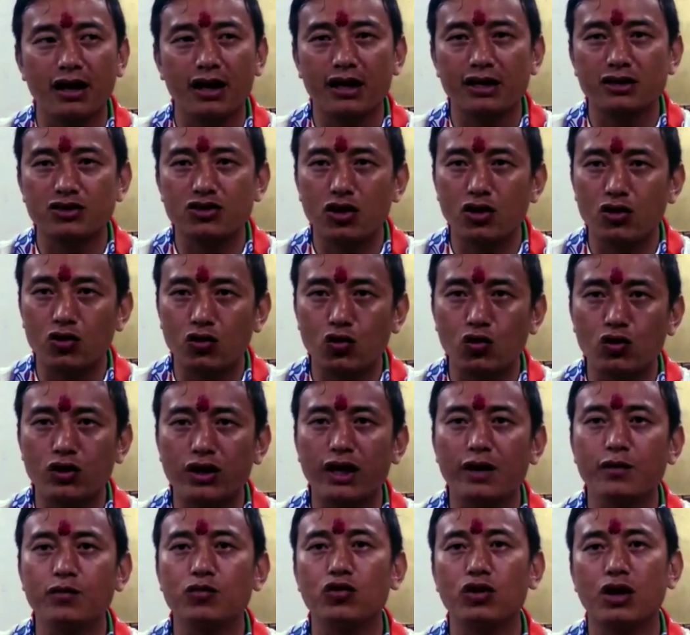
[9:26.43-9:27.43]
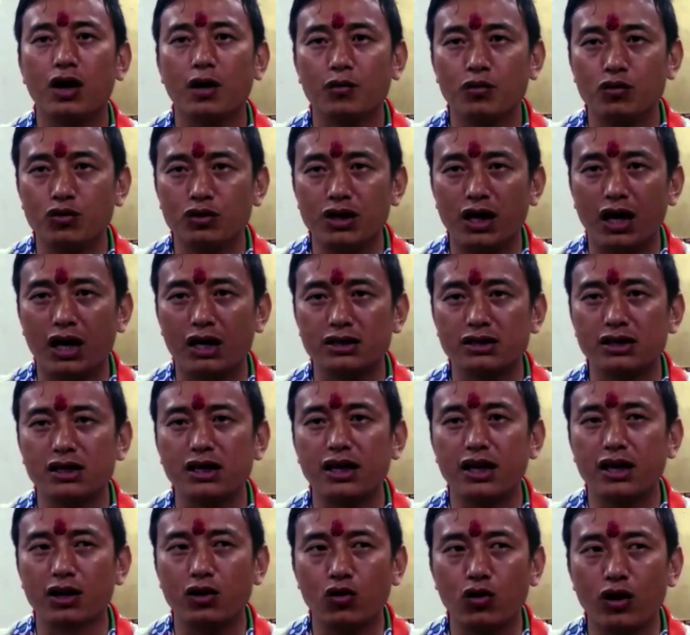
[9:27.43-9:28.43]
He's got no time to come to
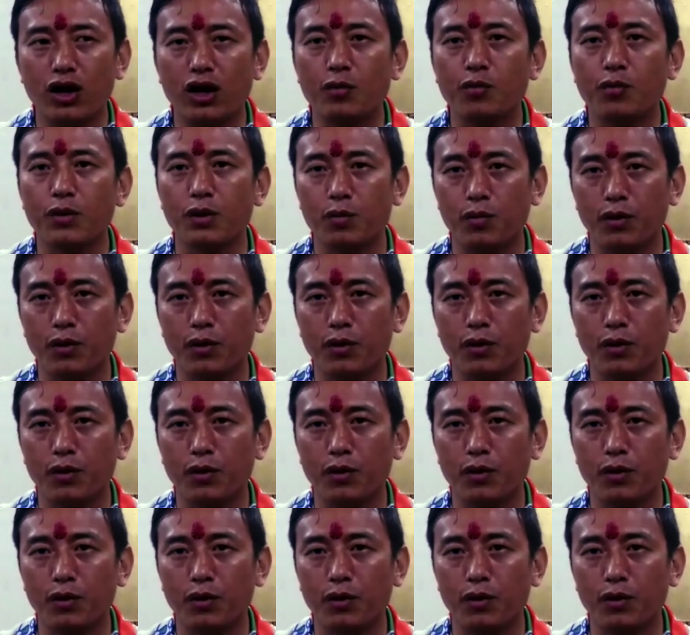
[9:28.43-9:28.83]
Darjeeling and look at